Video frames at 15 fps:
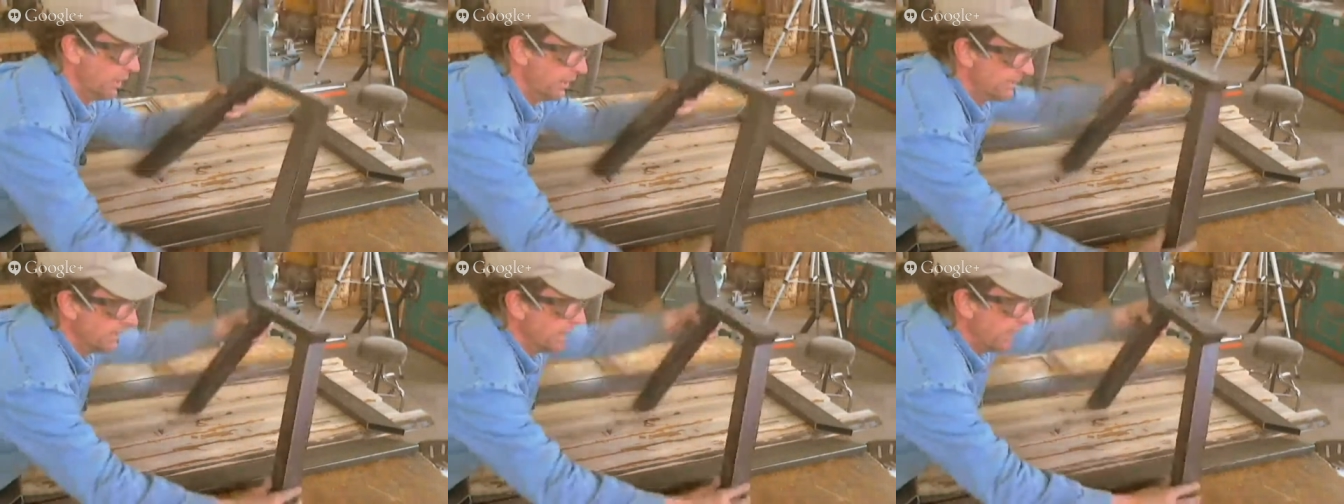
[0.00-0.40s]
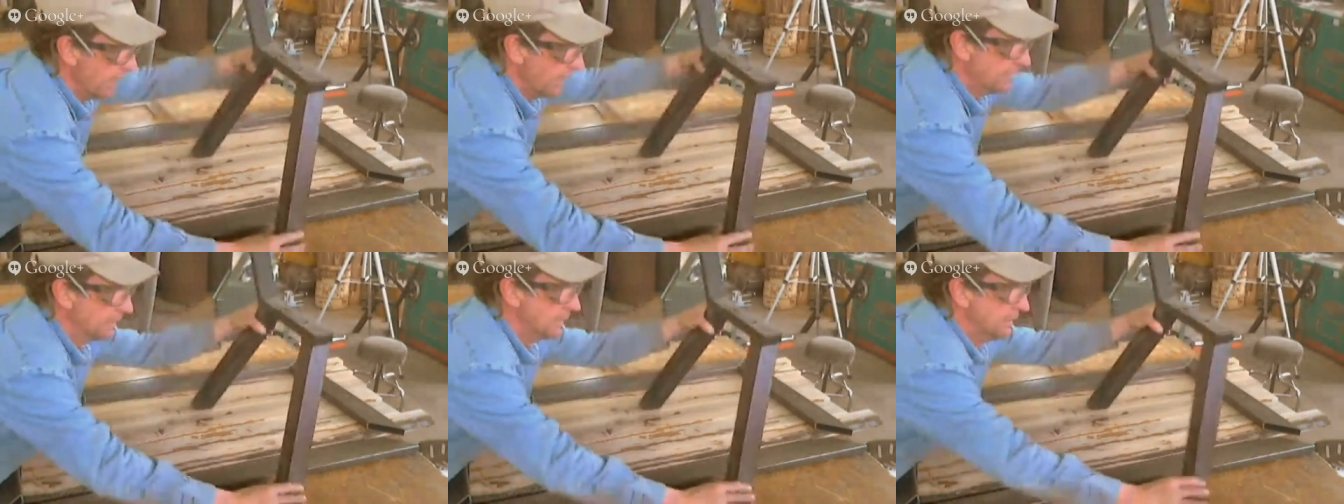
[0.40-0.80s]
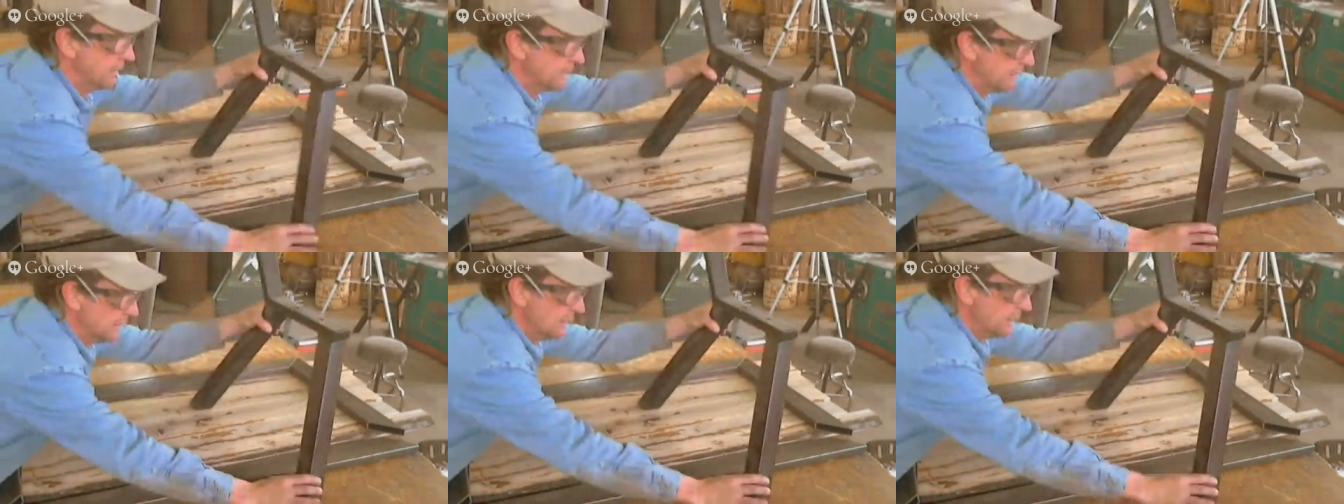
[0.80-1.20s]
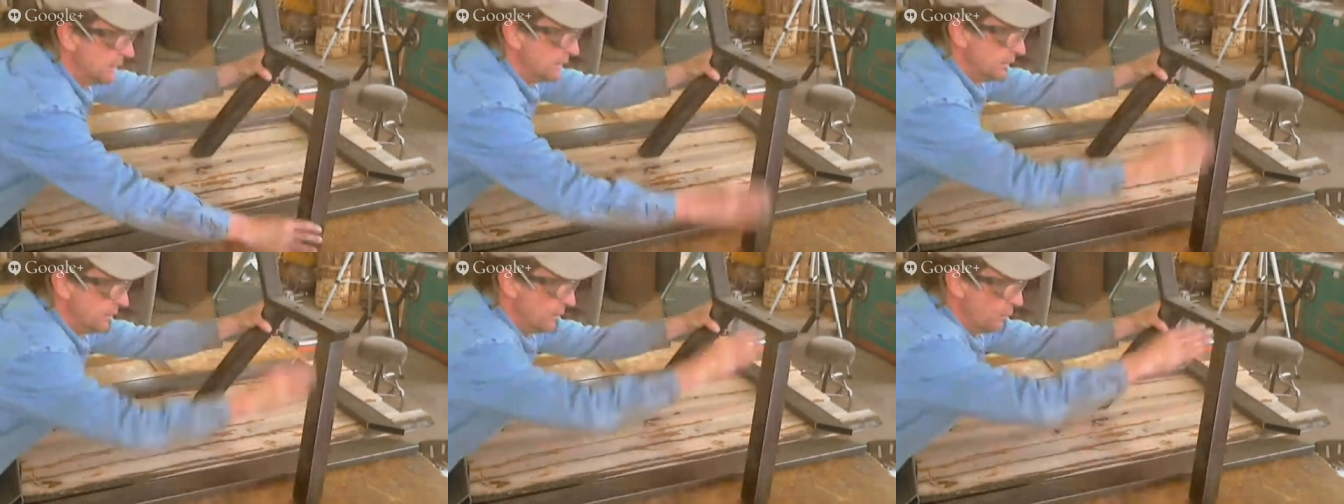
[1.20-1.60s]
they uh,
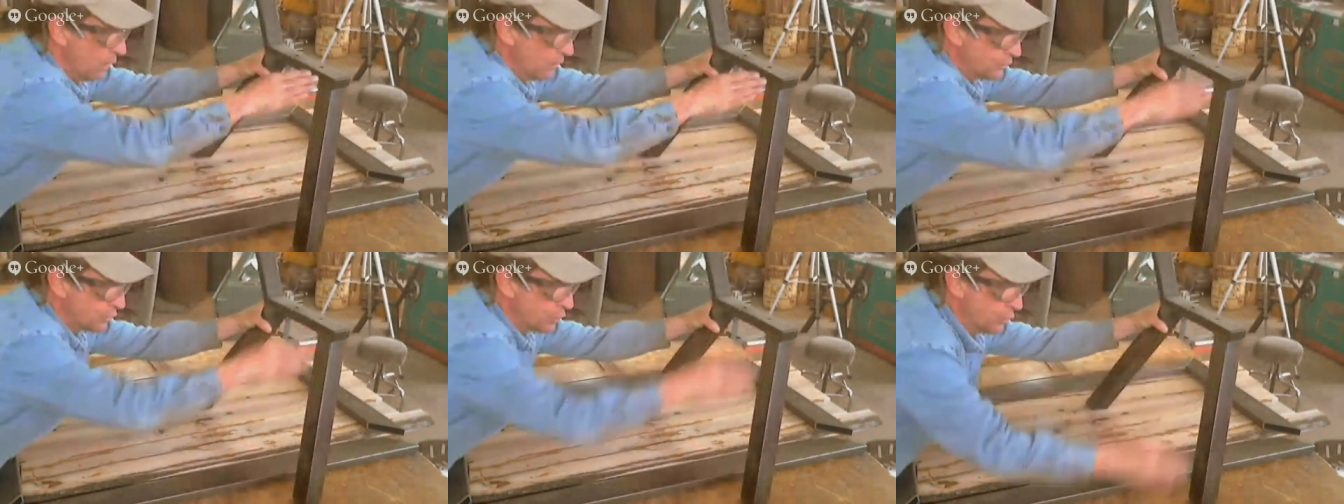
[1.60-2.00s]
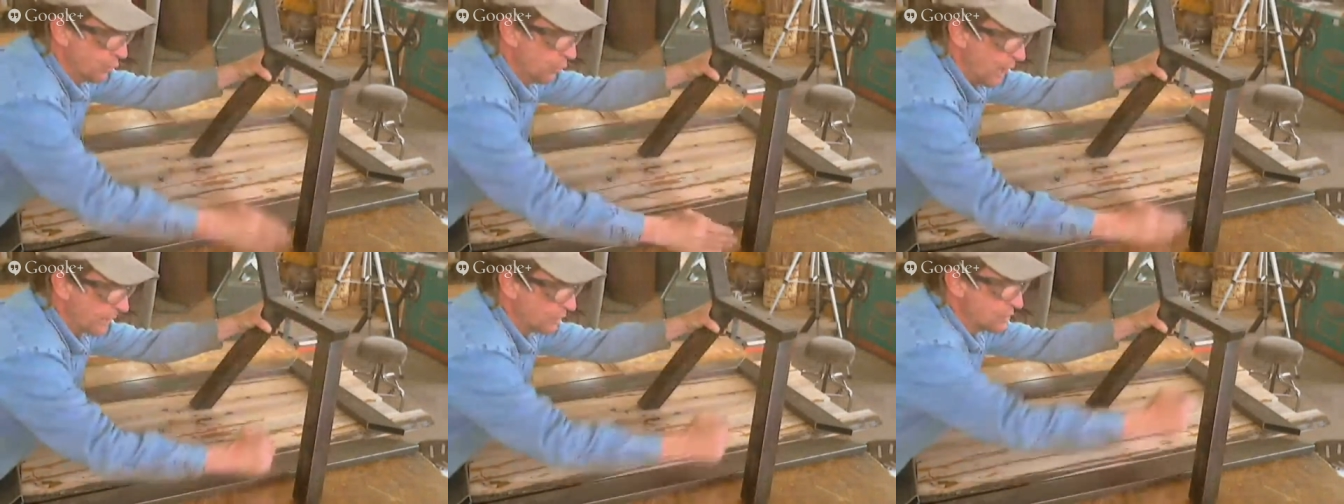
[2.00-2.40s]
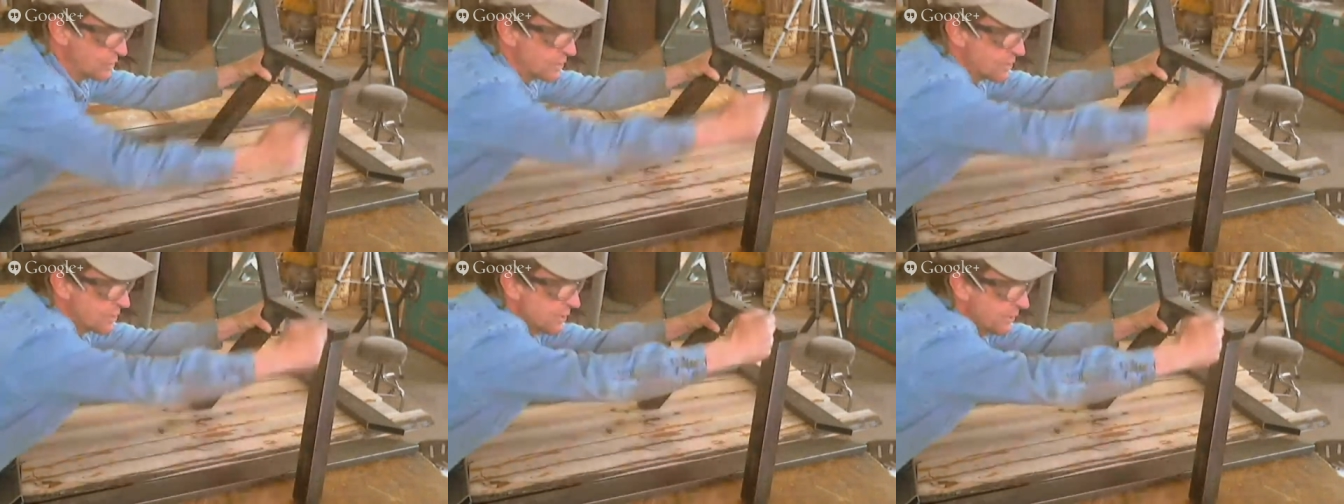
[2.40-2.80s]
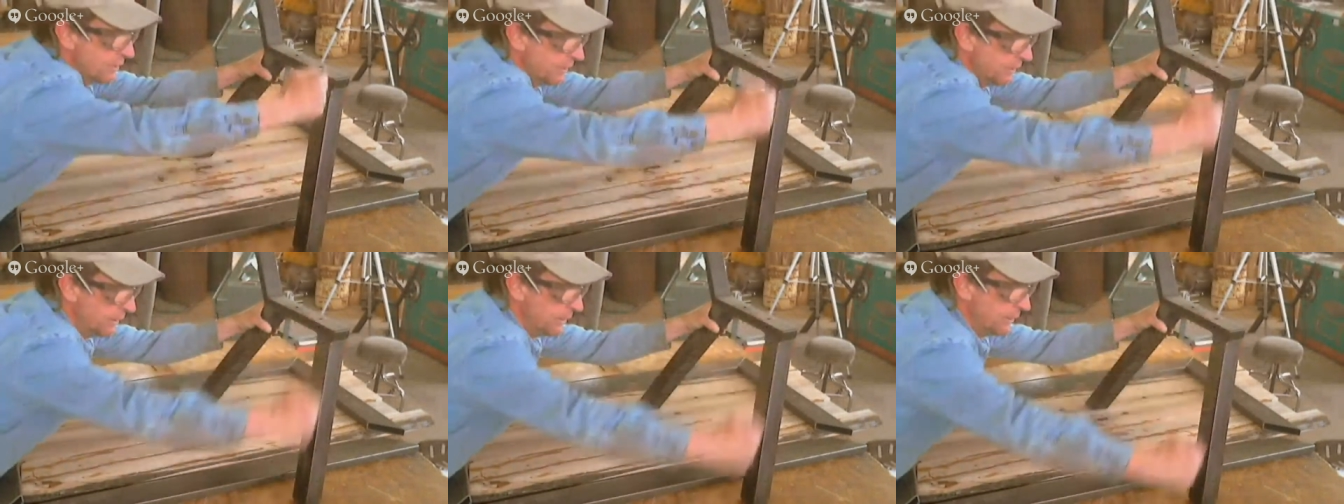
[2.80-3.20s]
they run two directions.
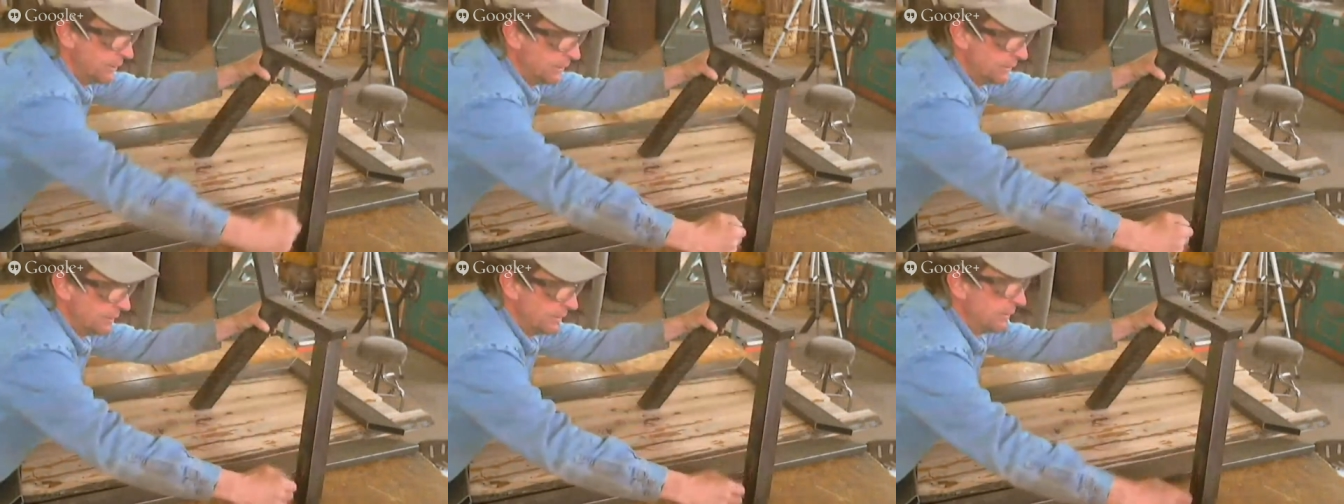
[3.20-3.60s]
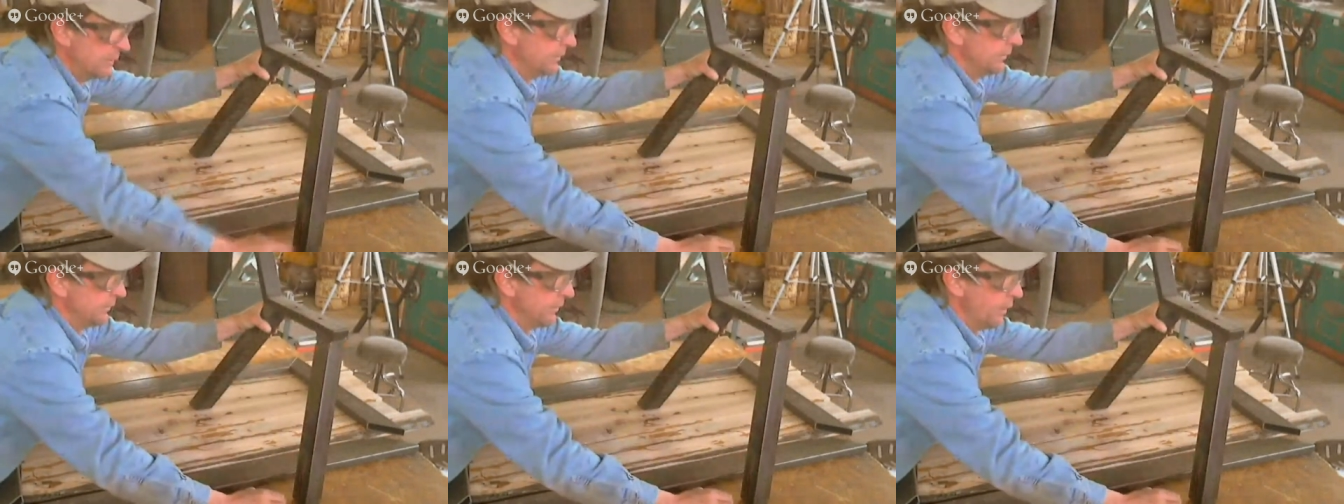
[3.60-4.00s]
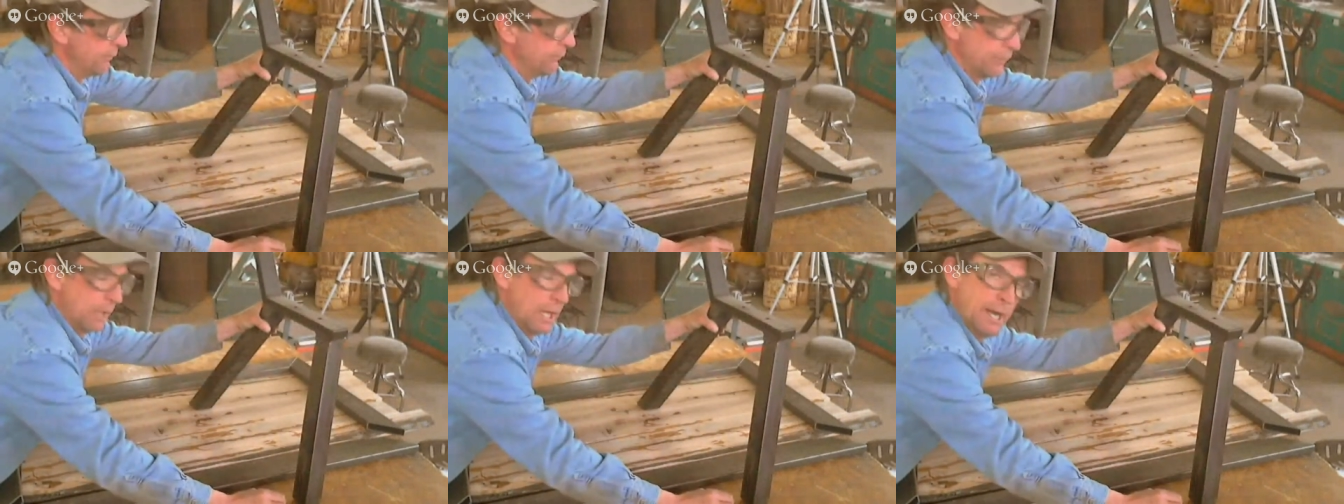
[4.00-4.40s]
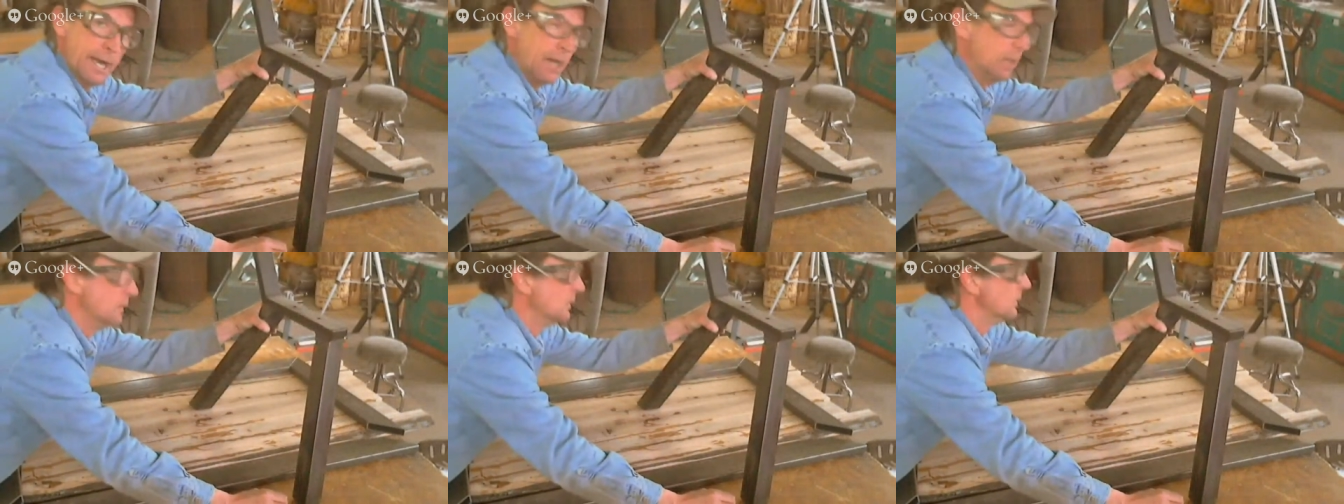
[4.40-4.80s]
A
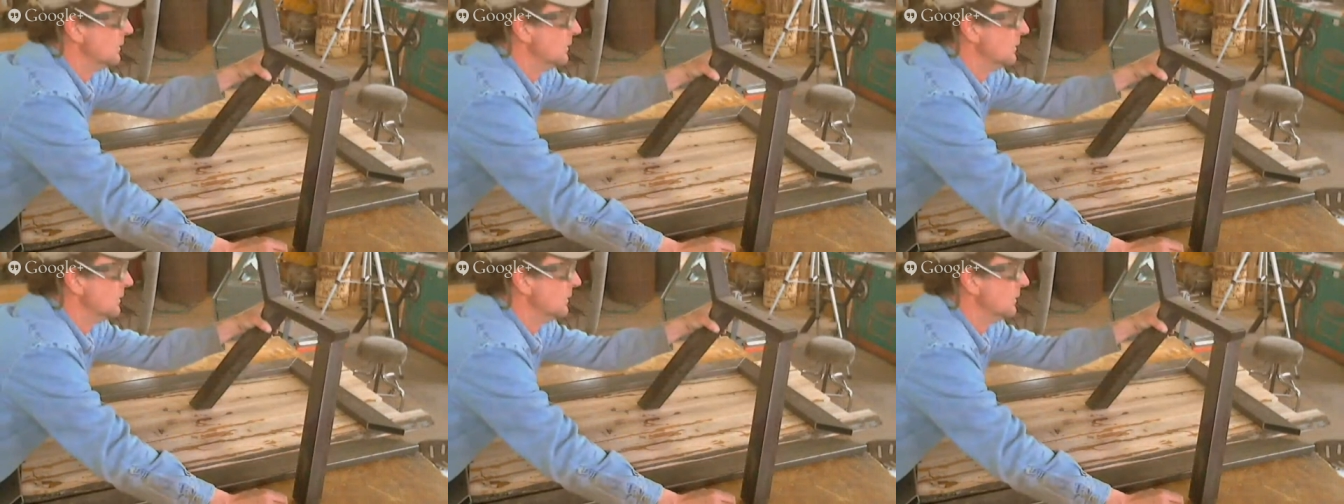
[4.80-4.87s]
flare,